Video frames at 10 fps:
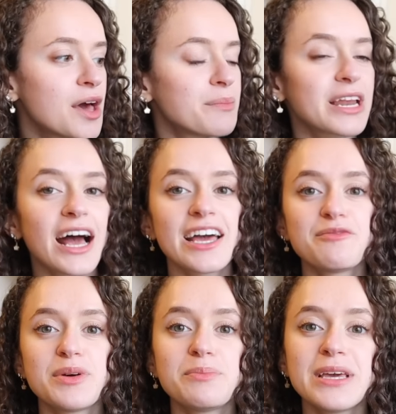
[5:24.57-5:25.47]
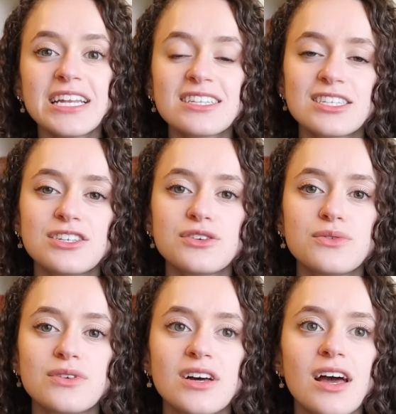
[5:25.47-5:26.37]
But I have been meaning
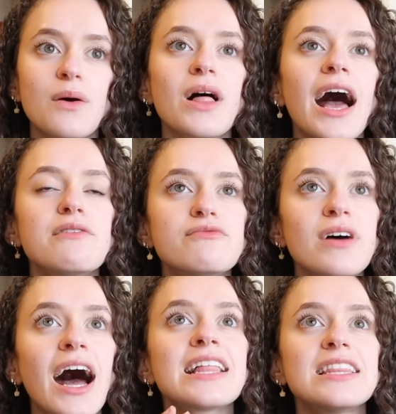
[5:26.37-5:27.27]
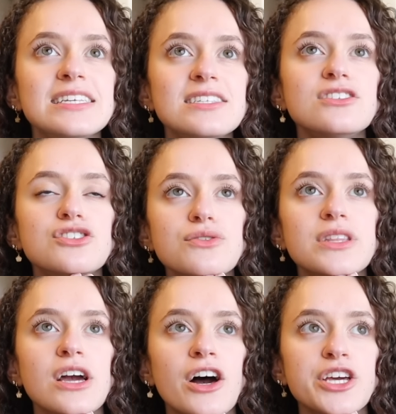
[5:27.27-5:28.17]
to, well, I listened to
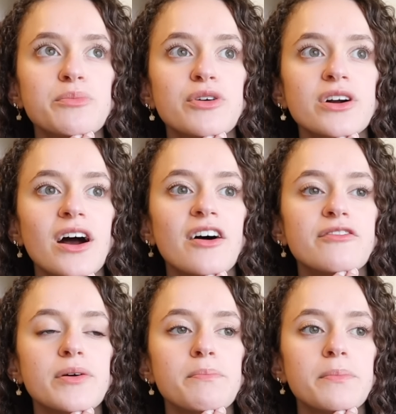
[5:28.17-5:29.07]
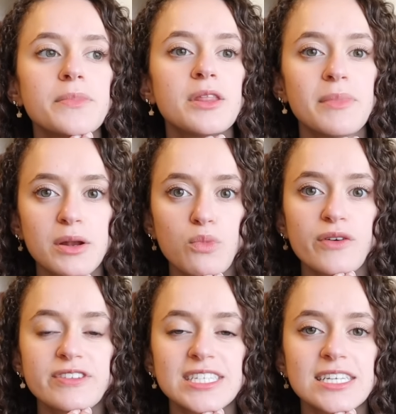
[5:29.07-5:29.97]
the audiobook of The
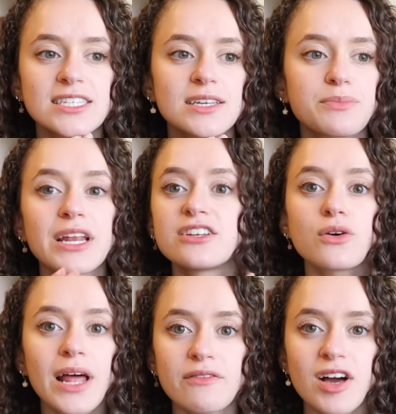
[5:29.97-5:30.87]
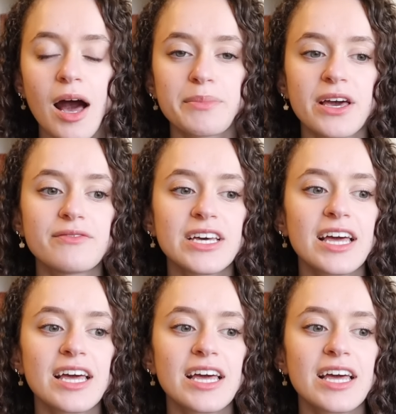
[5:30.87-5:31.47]
Metamorphosis, but I don't have a copy of it.